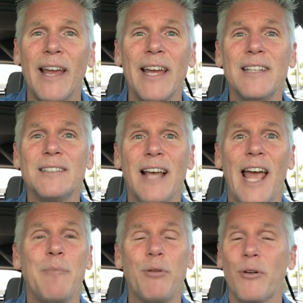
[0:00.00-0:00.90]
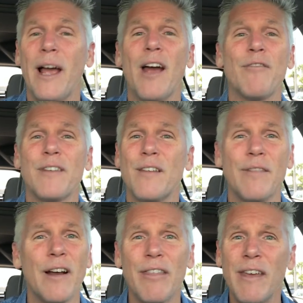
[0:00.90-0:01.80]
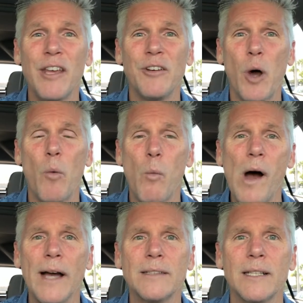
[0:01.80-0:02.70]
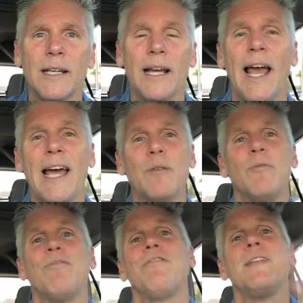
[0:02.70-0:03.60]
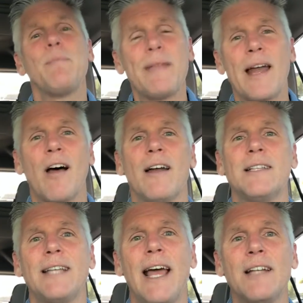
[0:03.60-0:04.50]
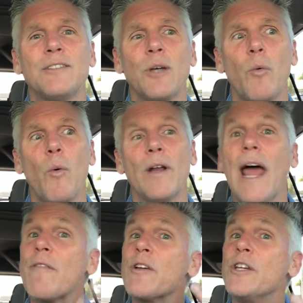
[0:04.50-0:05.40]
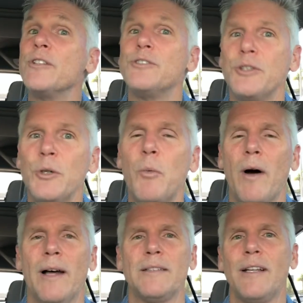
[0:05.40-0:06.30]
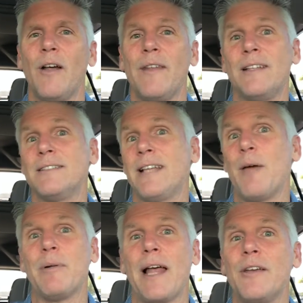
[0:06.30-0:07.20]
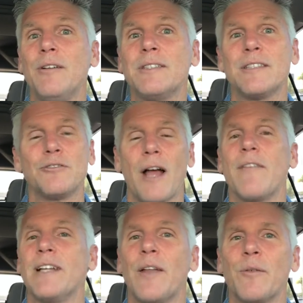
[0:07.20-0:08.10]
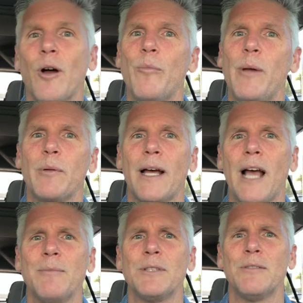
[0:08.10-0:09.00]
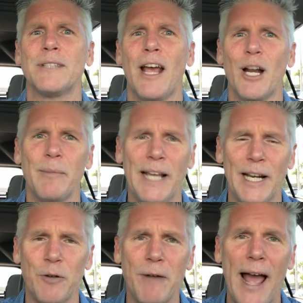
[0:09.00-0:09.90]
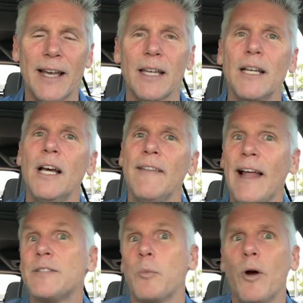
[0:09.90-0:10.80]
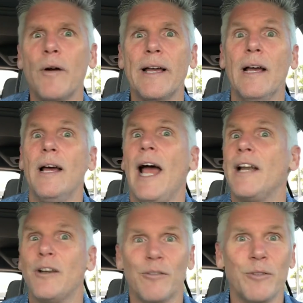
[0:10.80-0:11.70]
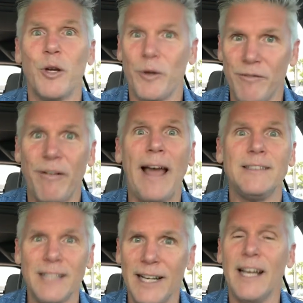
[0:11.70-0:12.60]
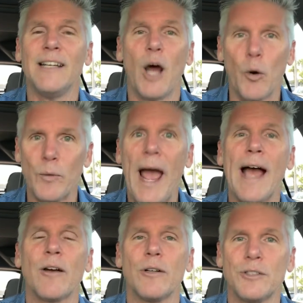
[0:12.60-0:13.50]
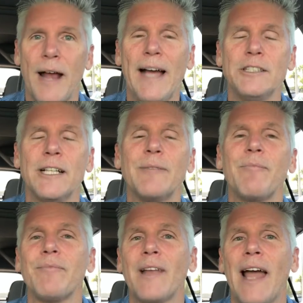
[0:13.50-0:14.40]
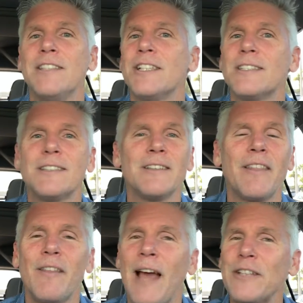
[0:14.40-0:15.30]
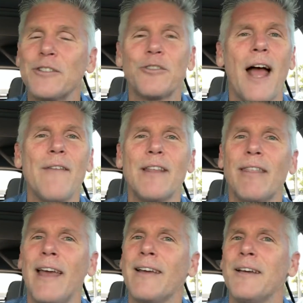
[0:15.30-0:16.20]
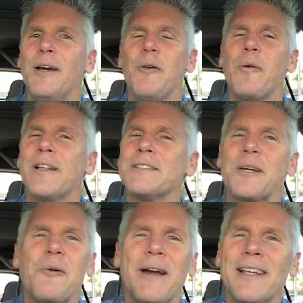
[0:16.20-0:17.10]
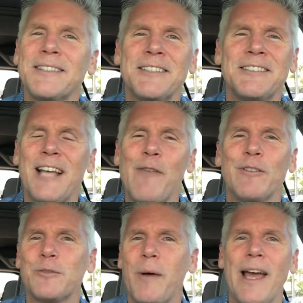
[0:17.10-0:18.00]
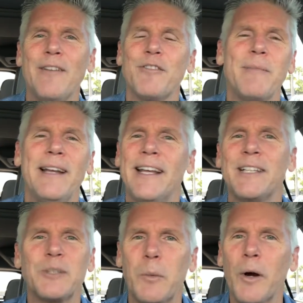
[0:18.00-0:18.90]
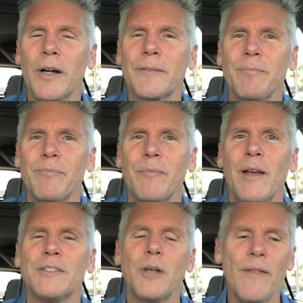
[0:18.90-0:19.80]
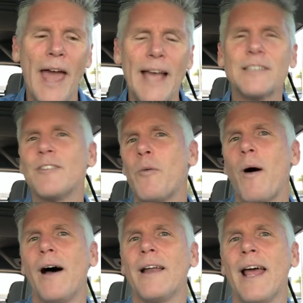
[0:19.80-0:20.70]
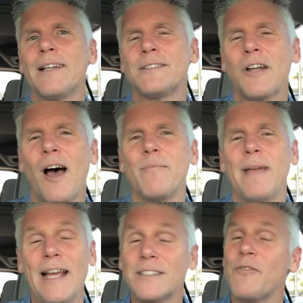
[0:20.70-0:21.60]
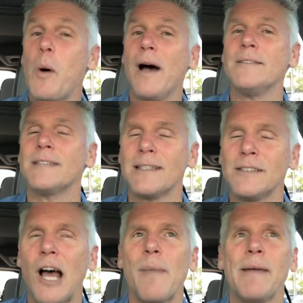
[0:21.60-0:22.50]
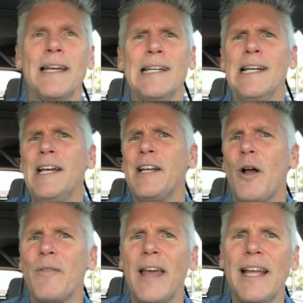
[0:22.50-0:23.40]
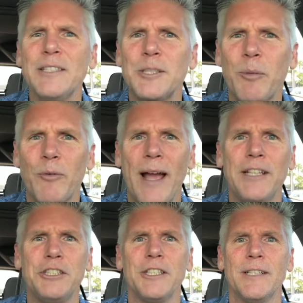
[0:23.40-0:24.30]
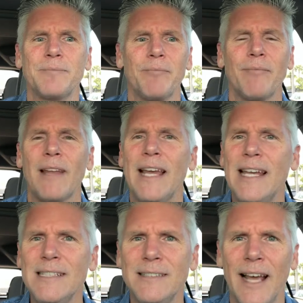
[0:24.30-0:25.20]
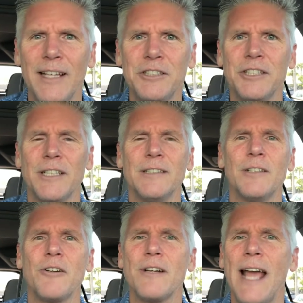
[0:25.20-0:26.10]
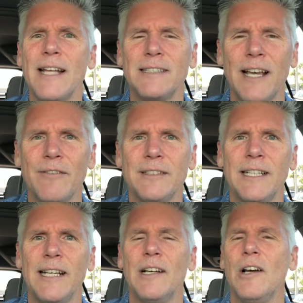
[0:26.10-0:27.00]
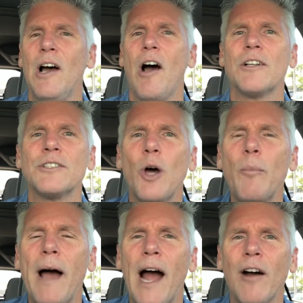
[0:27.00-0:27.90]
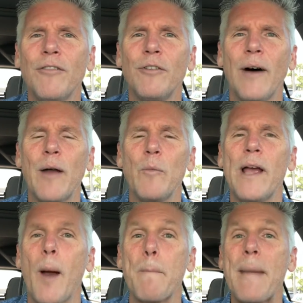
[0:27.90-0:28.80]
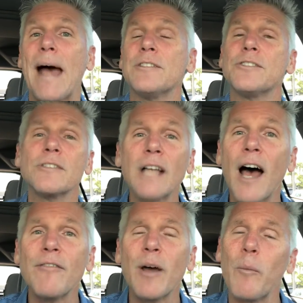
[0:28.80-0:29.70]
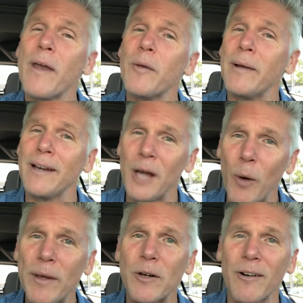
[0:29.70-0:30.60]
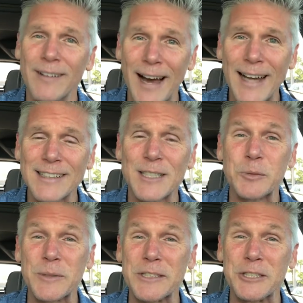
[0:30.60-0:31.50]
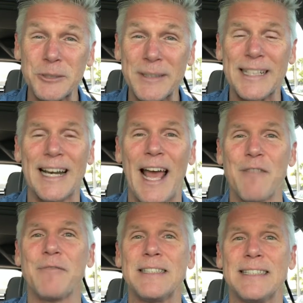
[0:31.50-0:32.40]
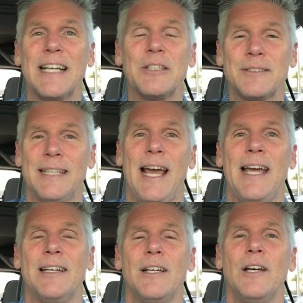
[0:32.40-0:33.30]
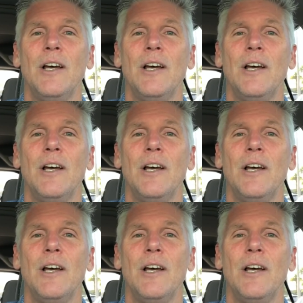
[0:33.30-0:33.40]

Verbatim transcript: is a prayer for the very thing you don't want and flip that on its head so whatever you do want you know the example i use is driving down the road people are like i'm so scared i'm gonna get in a wreck that's worry and you're you're inviting in a wreck or tragedy and just as you're driving think what is the quickest and safest way for me to get to work so the ace of wands has taught ace of wands has taught me you know inspiration intention, creativity are so powerful and we are masters of it whether we know it or not because we're doing it every single day.